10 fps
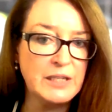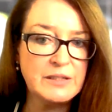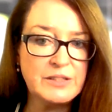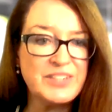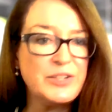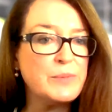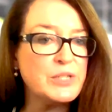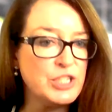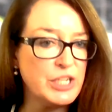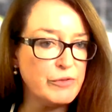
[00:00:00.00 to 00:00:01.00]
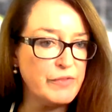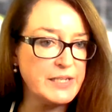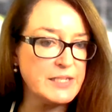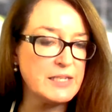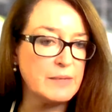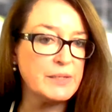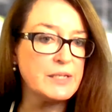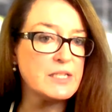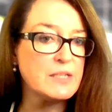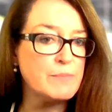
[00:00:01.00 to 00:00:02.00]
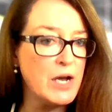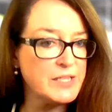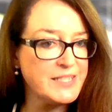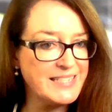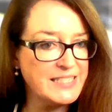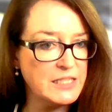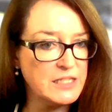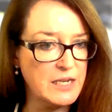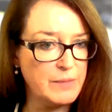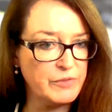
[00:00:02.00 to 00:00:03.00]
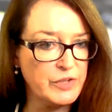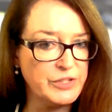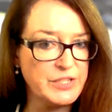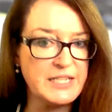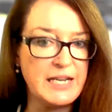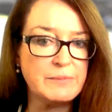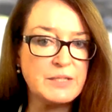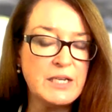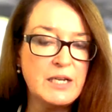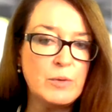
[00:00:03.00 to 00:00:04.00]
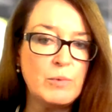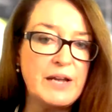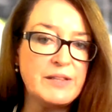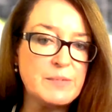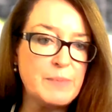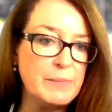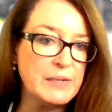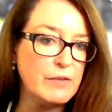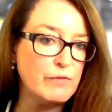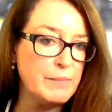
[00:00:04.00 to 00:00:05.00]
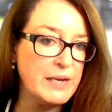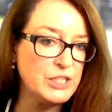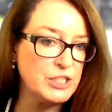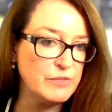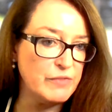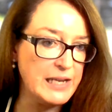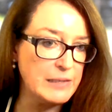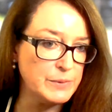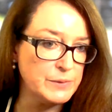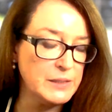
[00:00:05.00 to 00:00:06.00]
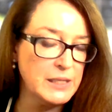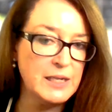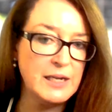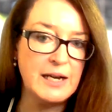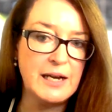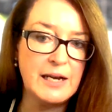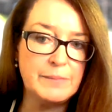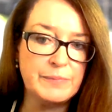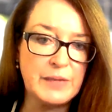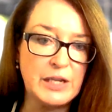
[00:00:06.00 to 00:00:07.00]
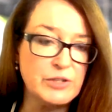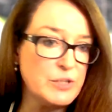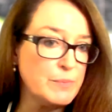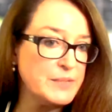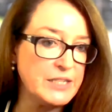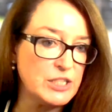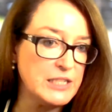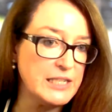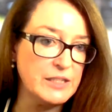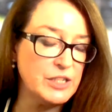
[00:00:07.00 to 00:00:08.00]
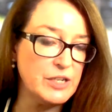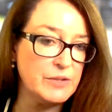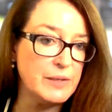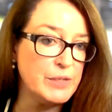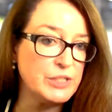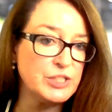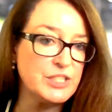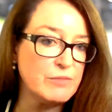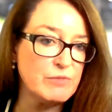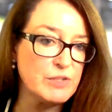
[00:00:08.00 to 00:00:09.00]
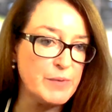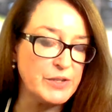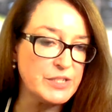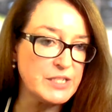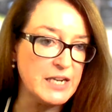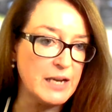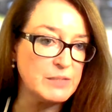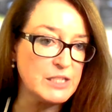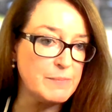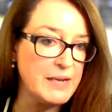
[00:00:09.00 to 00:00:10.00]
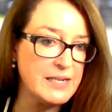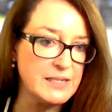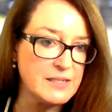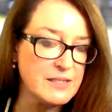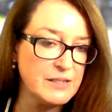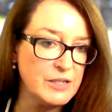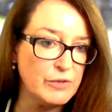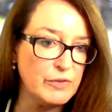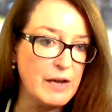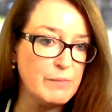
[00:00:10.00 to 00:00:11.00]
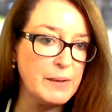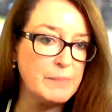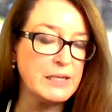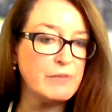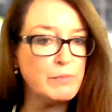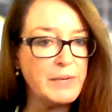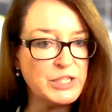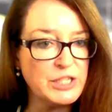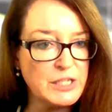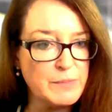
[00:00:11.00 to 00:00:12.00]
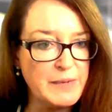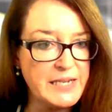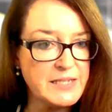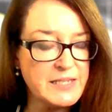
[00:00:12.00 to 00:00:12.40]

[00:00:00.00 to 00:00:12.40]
almost geofencing, but a smart city type of concept where there's public information available, and also potentially, emergency response type displays. If you have public information displays